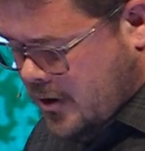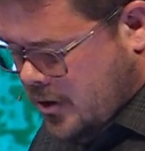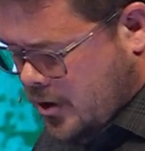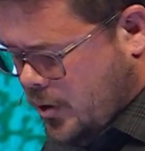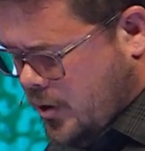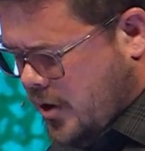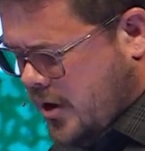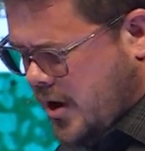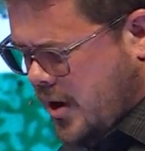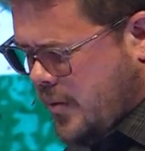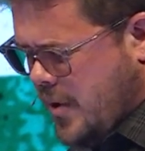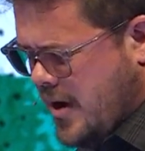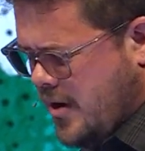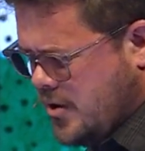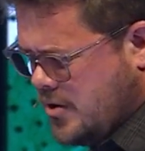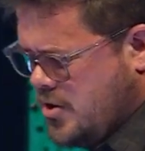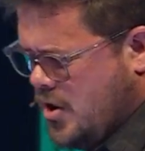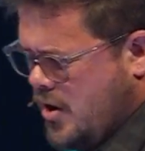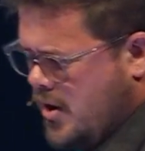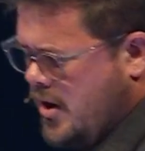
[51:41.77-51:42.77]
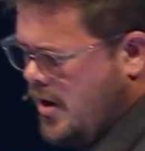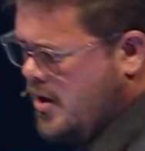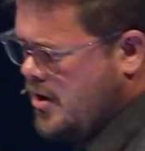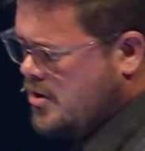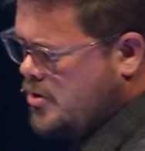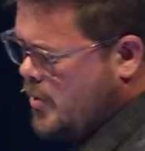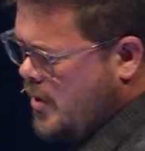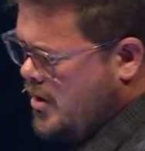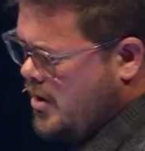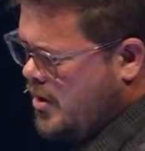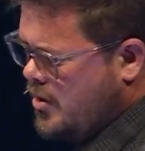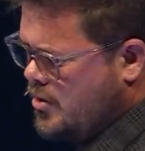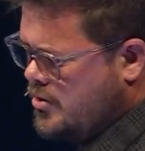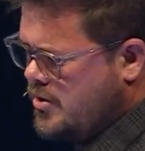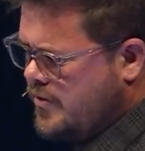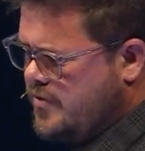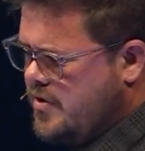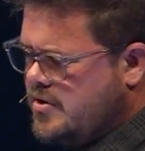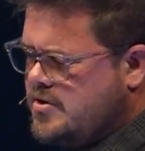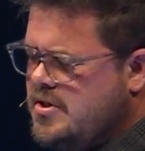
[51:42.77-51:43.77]
No one looking around or talking here as we close.
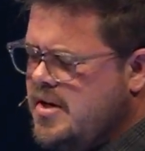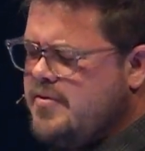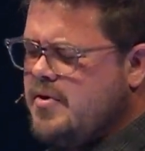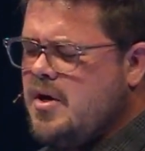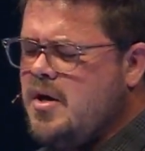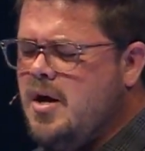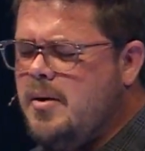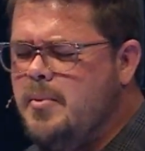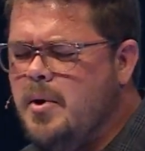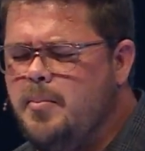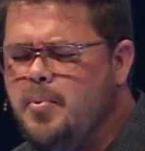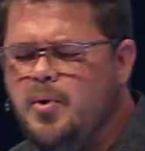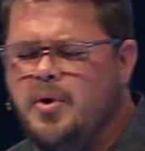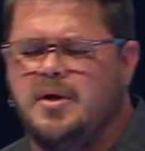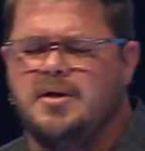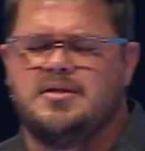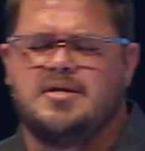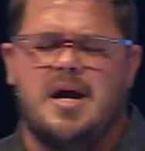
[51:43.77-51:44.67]
If there's never come a point in